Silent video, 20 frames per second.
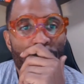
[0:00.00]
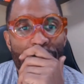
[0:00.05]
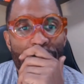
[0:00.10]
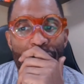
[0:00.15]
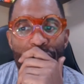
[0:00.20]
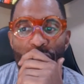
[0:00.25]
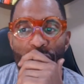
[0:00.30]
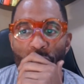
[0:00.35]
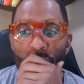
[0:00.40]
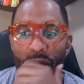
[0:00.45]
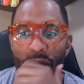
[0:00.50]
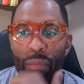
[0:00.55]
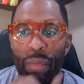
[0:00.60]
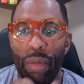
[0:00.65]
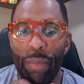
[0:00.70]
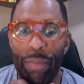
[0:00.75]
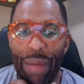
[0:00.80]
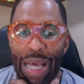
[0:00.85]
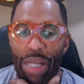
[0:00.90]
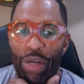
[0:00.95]
been knowing them
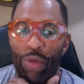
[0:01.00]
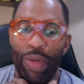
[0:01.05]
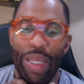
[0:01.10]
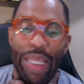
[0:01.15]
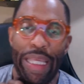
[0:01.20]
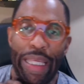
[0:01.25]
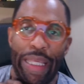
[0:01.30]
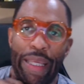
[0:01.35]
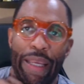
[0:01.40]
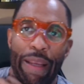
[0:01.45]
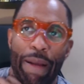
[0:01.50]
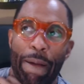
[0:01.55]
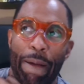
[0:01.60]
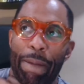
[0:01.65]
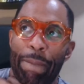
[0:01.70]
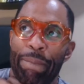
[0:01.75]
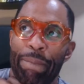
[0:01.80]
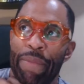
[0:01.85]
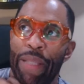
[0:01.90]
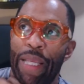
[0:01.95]
about a week.
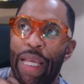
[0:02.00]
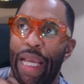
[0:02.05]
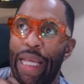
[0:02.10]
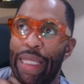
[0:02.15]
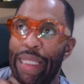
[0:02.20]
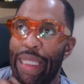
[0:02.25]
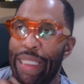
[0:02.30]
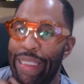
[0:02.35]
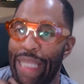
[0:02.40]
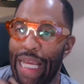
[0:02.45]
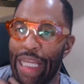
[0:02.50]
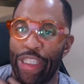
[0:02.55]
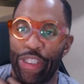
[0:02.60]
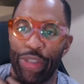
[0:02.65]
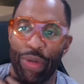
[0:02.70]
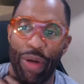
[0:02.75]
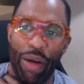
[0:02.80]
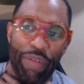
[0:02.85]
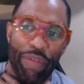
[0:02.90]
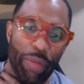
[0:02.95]
They text
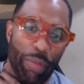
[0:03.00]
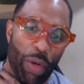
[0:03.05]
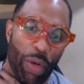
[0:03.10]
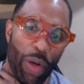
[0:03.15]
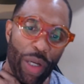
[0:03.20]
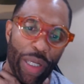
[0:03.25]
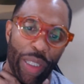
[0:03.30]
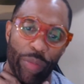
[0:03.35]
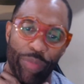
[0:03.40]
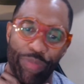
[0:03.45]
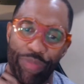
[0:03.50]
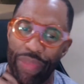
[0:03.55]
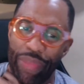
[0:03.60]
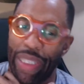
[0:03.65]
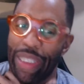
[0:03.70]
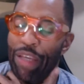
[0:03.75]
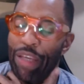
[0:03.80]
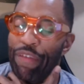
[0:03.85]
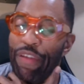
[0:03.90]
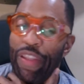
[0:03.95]
you every morning. They
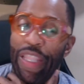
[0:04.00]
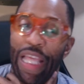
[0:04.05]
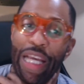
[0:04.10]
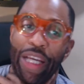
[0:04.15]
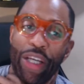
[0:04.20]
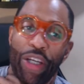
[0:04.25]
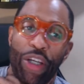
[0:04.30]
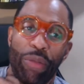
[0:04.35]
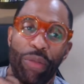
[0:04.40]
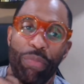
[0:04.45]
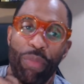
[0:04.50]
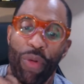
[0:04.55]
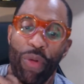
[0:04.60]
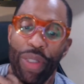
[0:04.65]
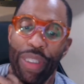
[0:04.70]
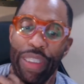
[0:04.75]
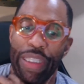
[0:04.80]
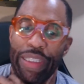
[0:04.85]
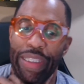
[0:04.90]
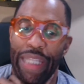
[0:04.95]
give you that good
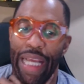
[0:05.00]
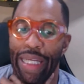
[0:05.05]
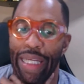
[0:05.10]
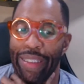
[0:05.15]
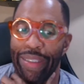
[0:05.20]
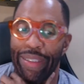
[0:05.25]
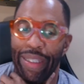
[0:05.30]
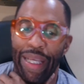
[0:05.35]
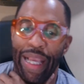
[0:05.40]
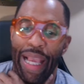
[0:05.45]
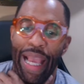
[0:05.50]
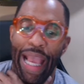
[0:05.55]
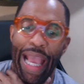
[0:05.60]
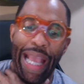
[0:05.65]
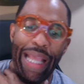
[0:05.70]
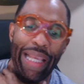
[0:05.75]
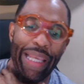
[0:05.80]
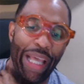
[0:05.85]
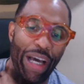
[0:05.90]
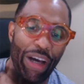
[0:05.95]
morning text.
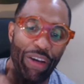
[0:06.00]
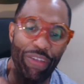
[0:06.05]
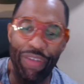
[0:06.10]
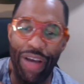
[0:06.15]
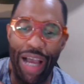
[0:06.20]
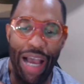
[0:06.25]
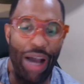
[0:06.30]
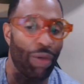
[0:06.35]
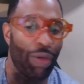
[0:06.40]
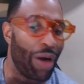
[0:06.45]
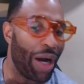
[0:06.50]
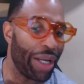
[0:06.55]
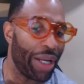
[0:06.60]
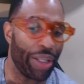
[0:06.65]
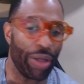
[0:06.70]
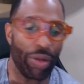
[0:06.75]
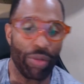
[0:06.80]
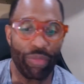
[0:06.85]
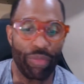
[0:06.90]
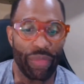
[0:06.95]
Hey, love, how are you?
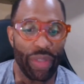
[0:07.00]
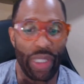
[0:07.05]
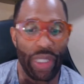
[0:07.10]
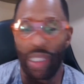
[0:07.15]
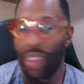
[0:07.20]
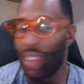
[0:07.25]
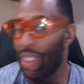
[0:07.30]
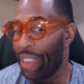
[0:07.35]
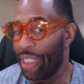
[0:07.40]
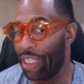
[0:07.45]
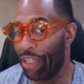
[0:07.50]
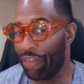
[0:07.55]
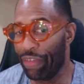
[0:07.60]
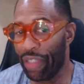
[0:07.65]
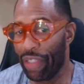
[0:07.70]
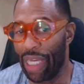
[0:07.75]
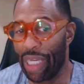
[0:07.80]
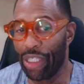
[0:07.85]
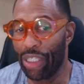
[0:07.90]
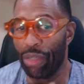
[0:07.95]
They give you
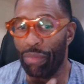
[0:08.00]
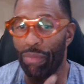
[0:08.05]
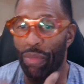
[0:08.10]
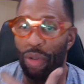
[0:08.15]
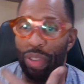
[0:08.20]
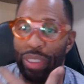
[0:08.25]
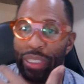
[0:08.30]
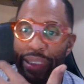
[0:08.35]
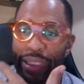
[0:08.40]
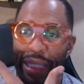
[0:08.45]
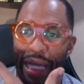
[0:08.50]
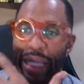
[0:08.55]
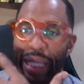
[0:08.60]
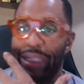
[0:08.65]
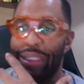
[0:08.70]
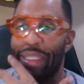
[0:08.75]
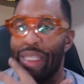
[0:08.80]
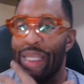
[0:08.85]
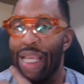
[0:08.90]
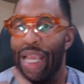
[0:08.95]
that good morning
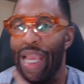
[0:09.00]
text